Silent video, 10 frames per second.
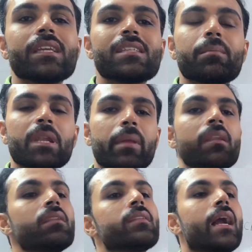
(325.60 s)
simply
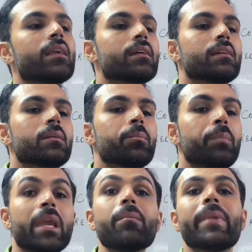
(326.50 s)
mean that
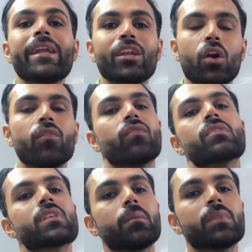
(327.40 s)
payment of
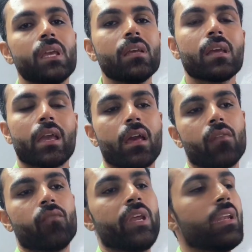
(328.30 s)
something
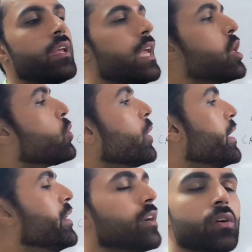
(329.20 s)
with equal
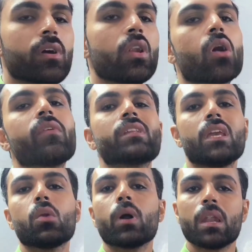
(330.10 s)
interval or with
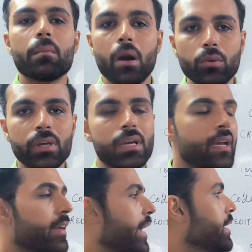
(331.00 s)
equal amount,
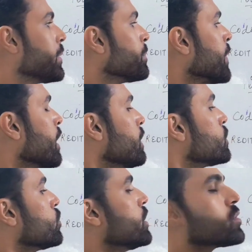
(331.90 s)
right?
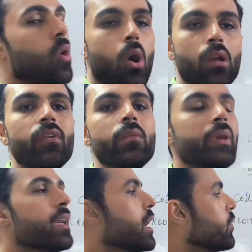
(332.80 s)
So this all will
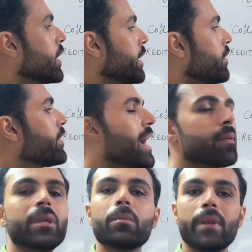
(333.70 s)
be covered in
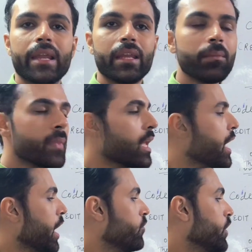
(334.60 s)
retirement planning.
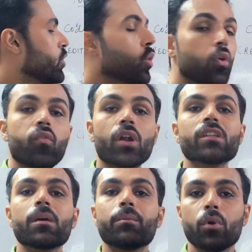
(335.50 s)
If we go for
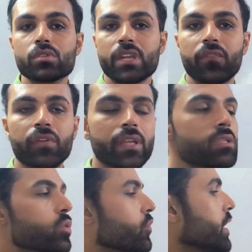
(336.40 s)
the books
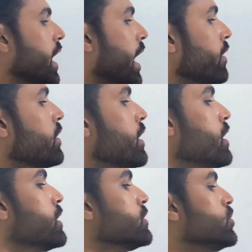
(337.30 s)
reference, so we have
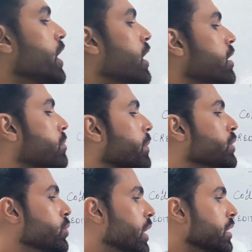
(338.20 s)
J
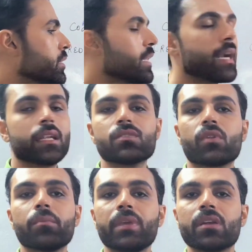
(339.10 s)
Madura, that is
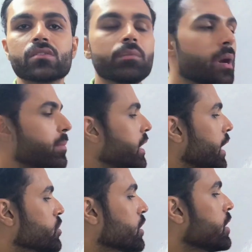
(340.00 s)
from Pearson
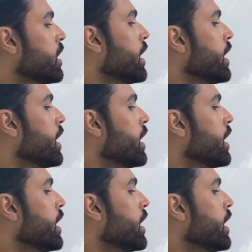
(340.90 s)
publication,